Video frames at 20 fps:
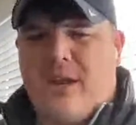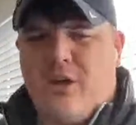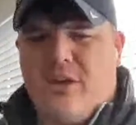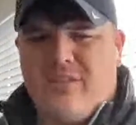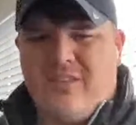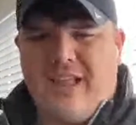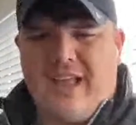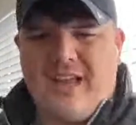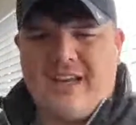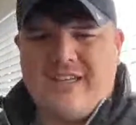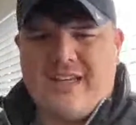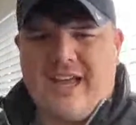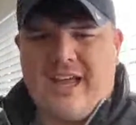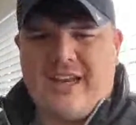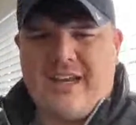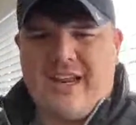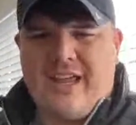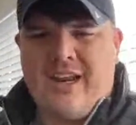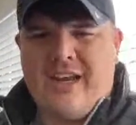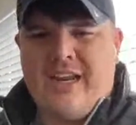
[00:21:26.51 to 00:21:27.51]
bet online
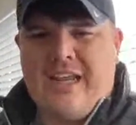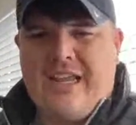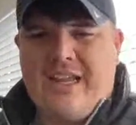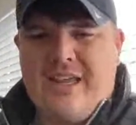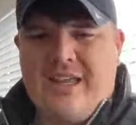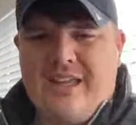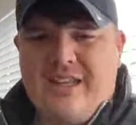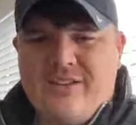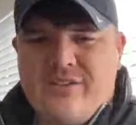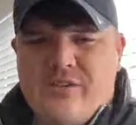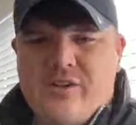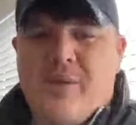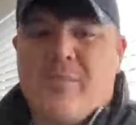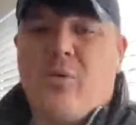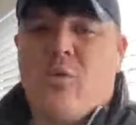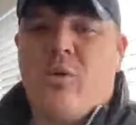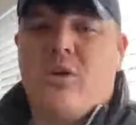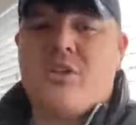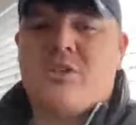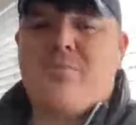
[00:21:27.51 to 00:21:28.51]
dot net. It's your
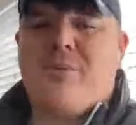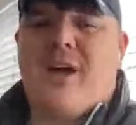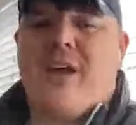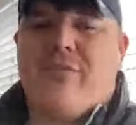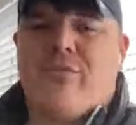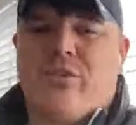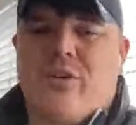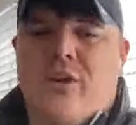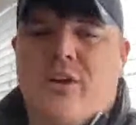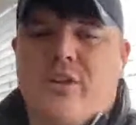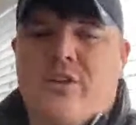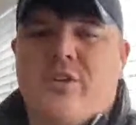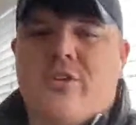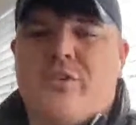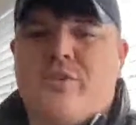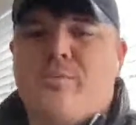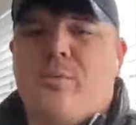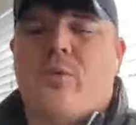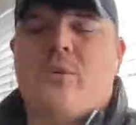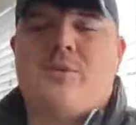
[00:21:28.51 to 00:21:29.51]
number one spot for all
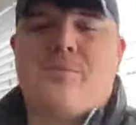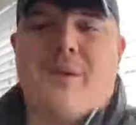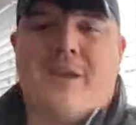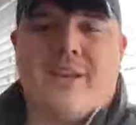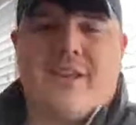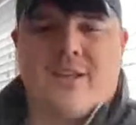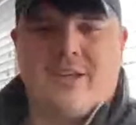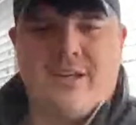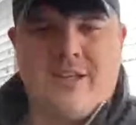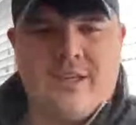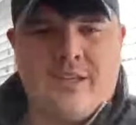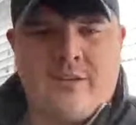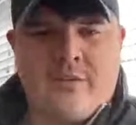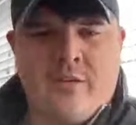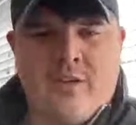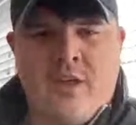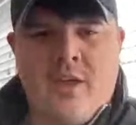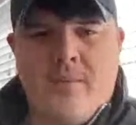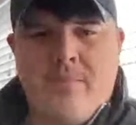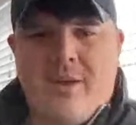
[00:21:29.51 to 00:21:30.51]
your sports betting
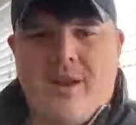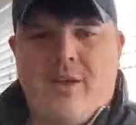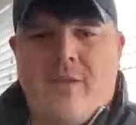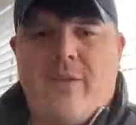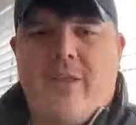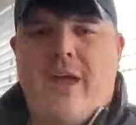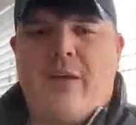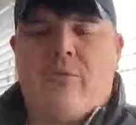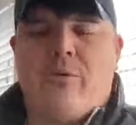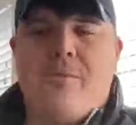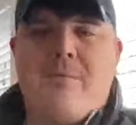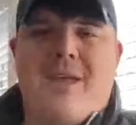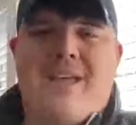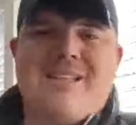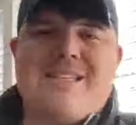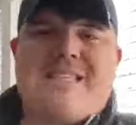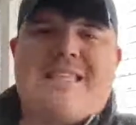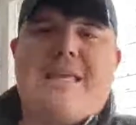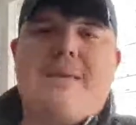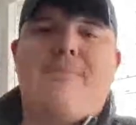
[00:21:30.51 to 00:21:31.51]
needs. BetOnline
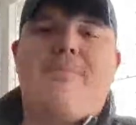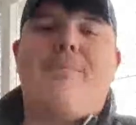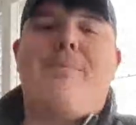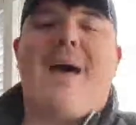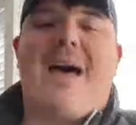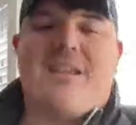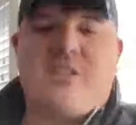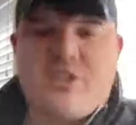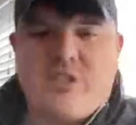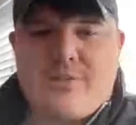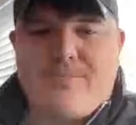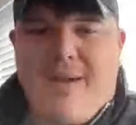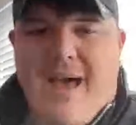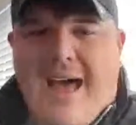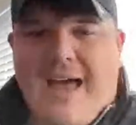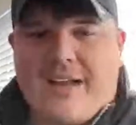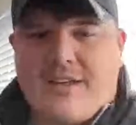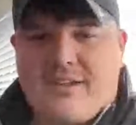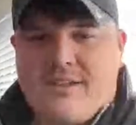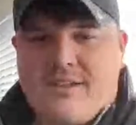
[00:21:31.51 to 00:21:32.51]
remains the best
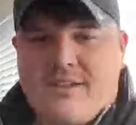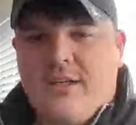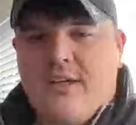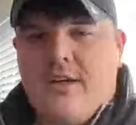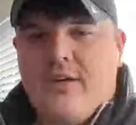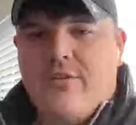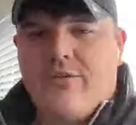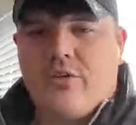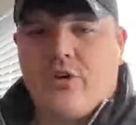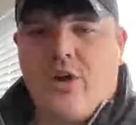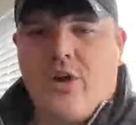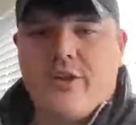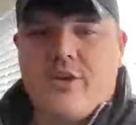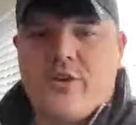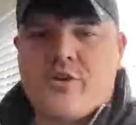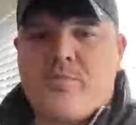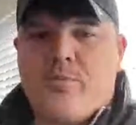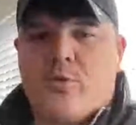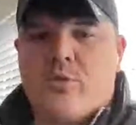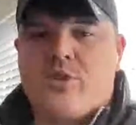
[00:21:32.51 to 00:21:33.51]
spot for
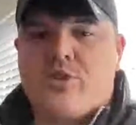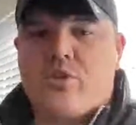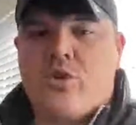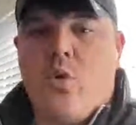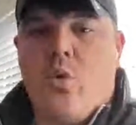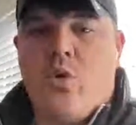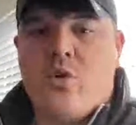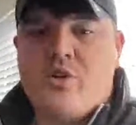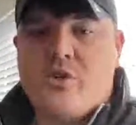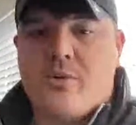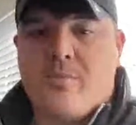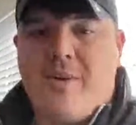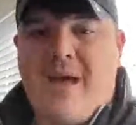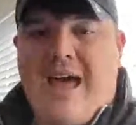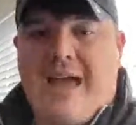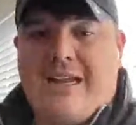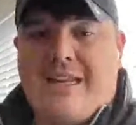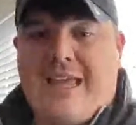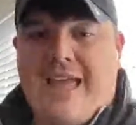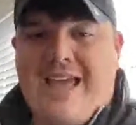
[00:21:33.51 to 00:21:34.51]
all your sports scores, your
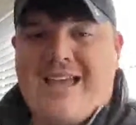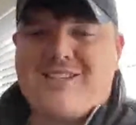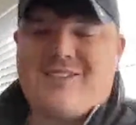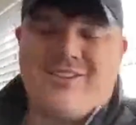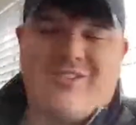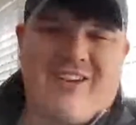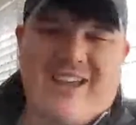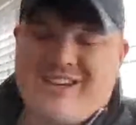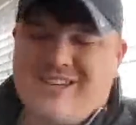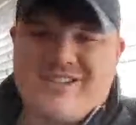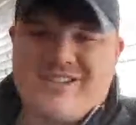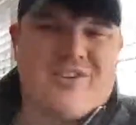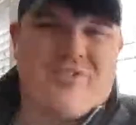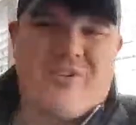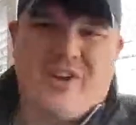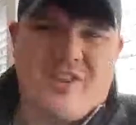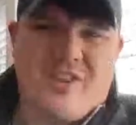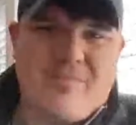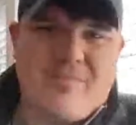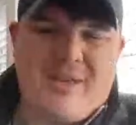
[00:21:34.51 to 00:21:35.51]
podcasts, though I
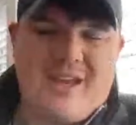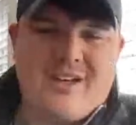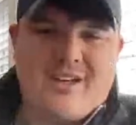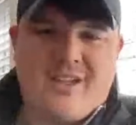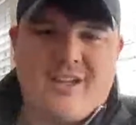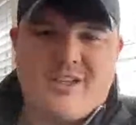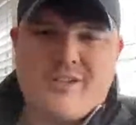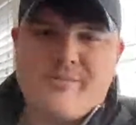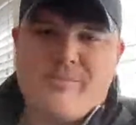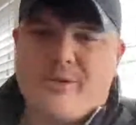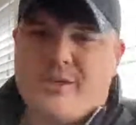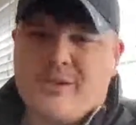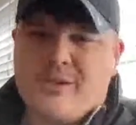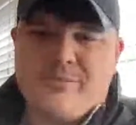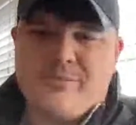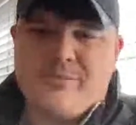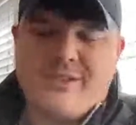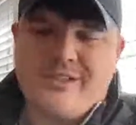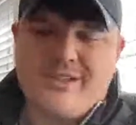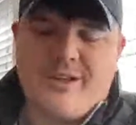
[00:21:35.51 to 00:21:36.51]
disagree on the podcast
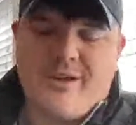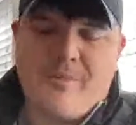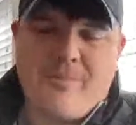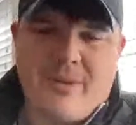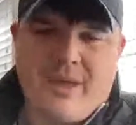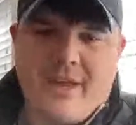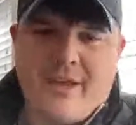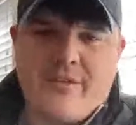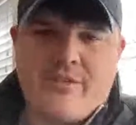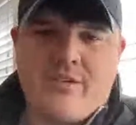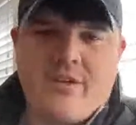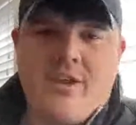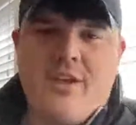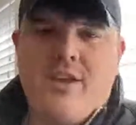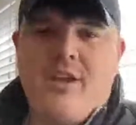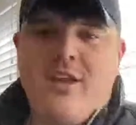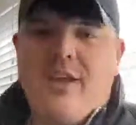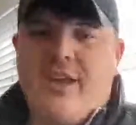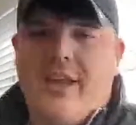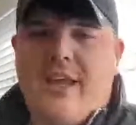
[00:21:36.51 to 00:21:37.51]
part, but you know, I'm biased,
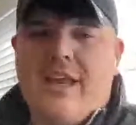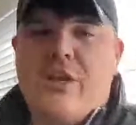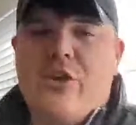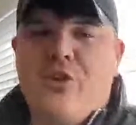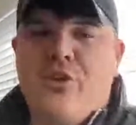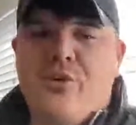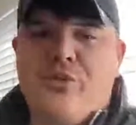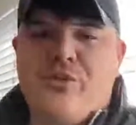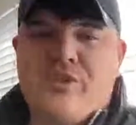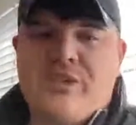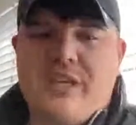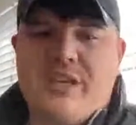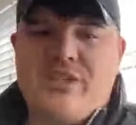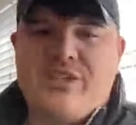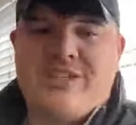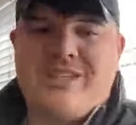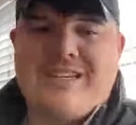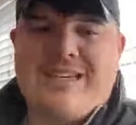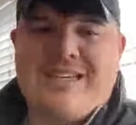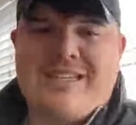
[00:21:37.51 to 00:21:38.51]
and news
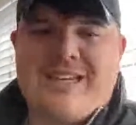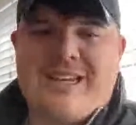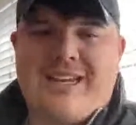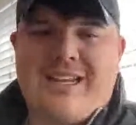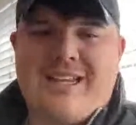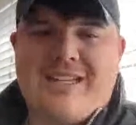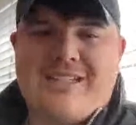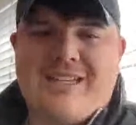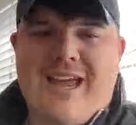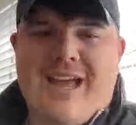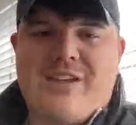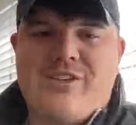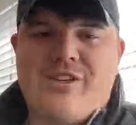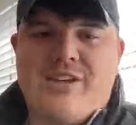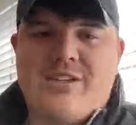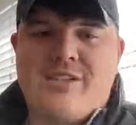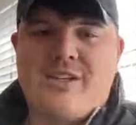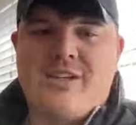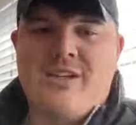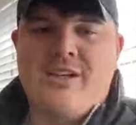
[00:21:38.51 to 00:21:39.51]
this season. And it's
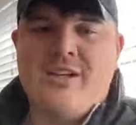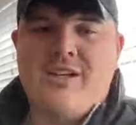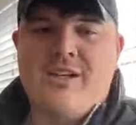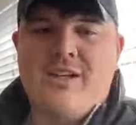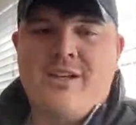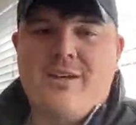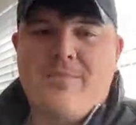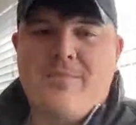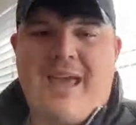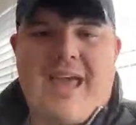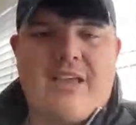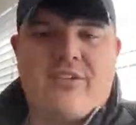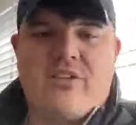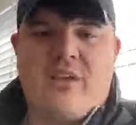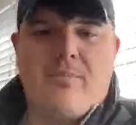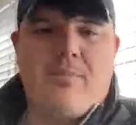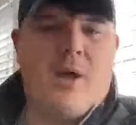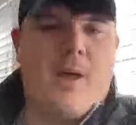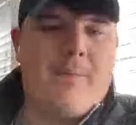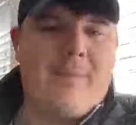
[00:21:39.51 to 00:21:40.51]
not just
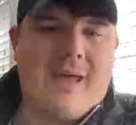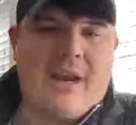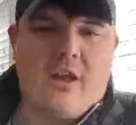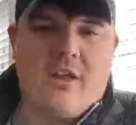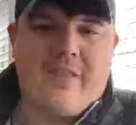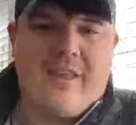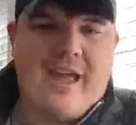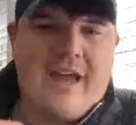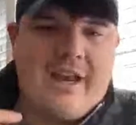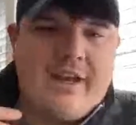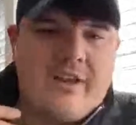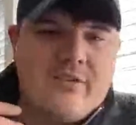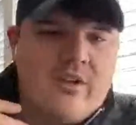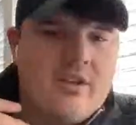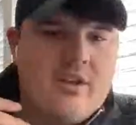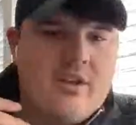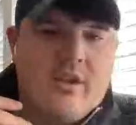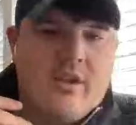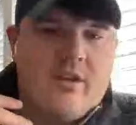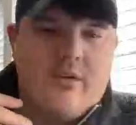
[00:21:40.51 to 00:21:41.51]
basketball. BetOnline
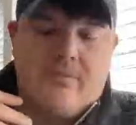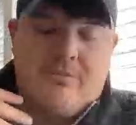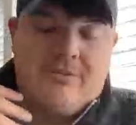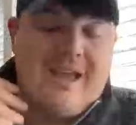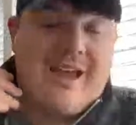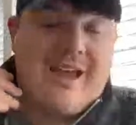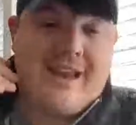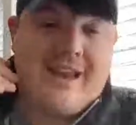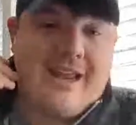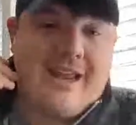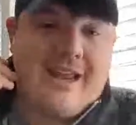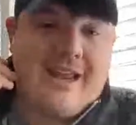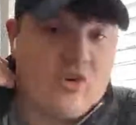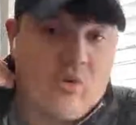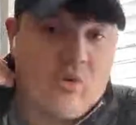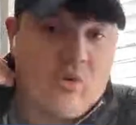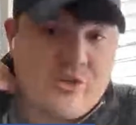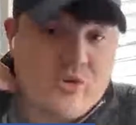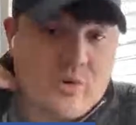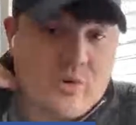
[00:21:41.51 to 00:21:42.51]
is uh, .net is
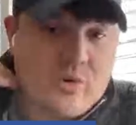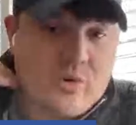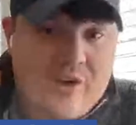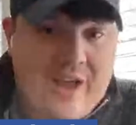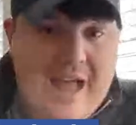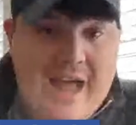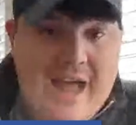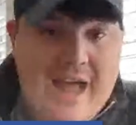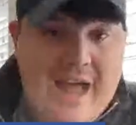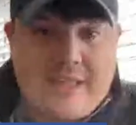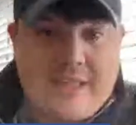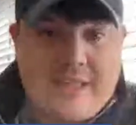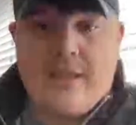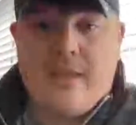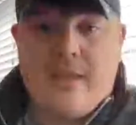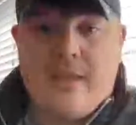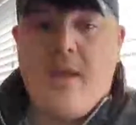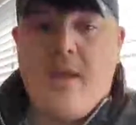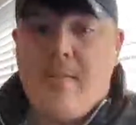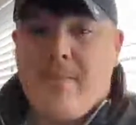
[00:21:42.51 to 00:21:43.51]
a great source for
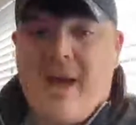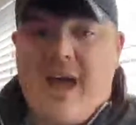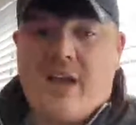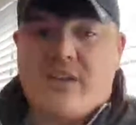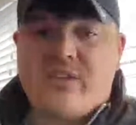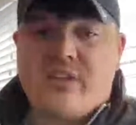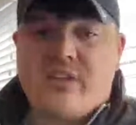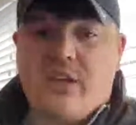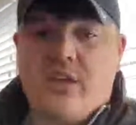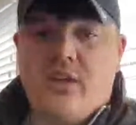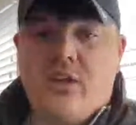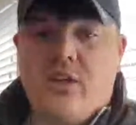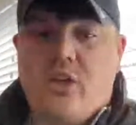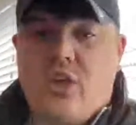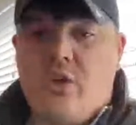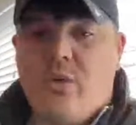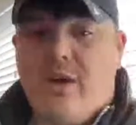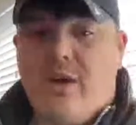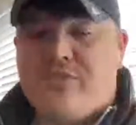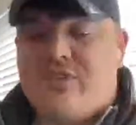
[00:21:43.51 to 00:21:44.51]
hockey, boxing,
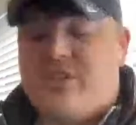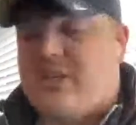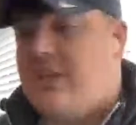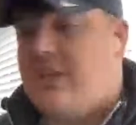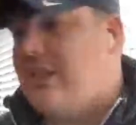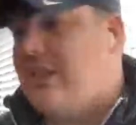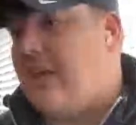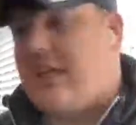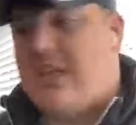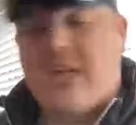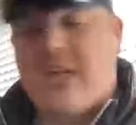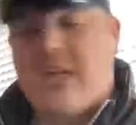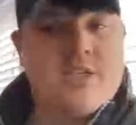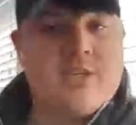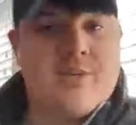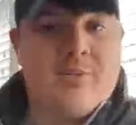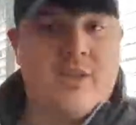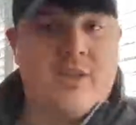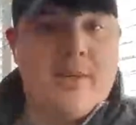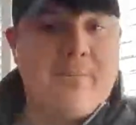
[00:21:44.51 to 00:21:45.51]
U F C. They can get
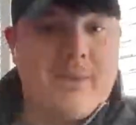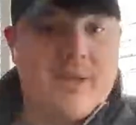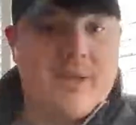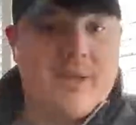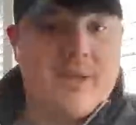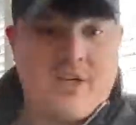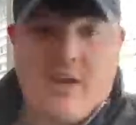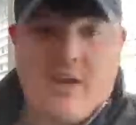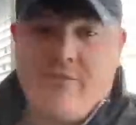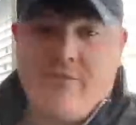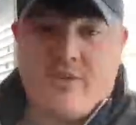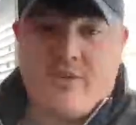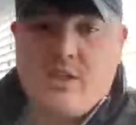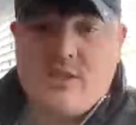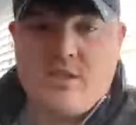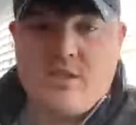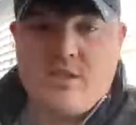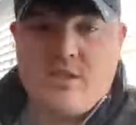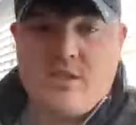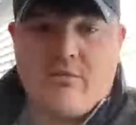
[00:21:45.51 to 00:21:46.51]
you some Olympic stuff. It's
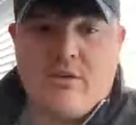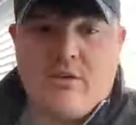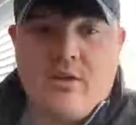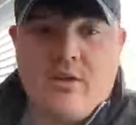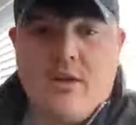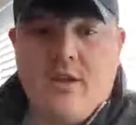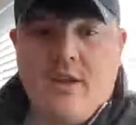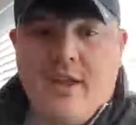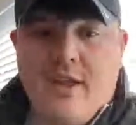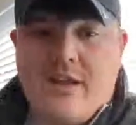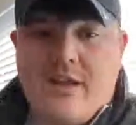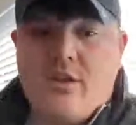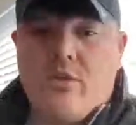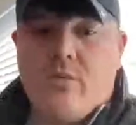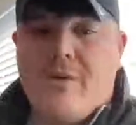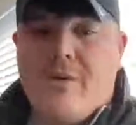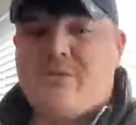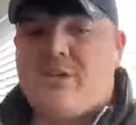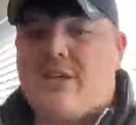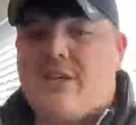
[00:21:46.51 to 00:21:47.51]
good stuff. Head
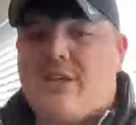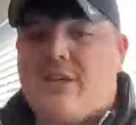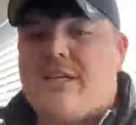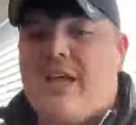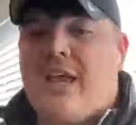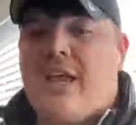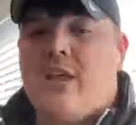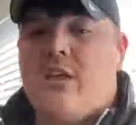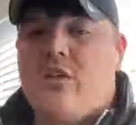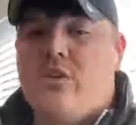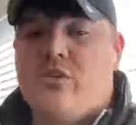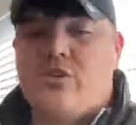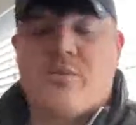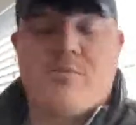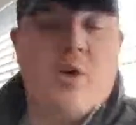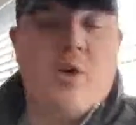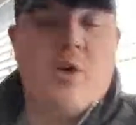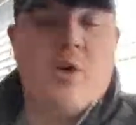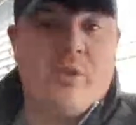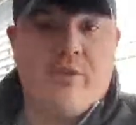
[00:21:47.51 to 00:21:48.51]
to the website today.
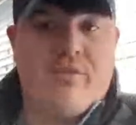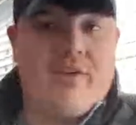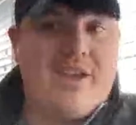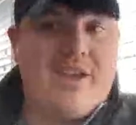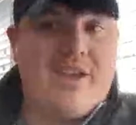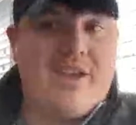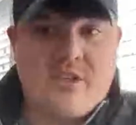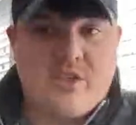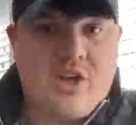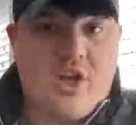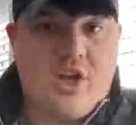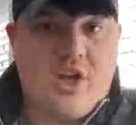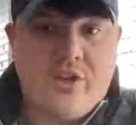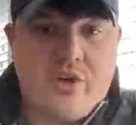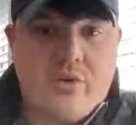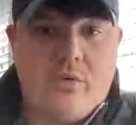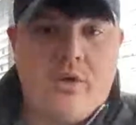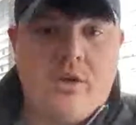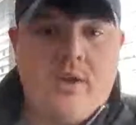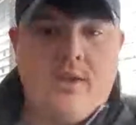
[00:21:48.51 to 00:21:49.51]
Use your mobile device. It's all
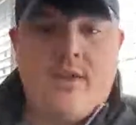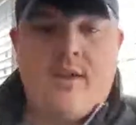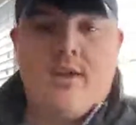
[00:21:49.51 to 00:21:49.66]
new.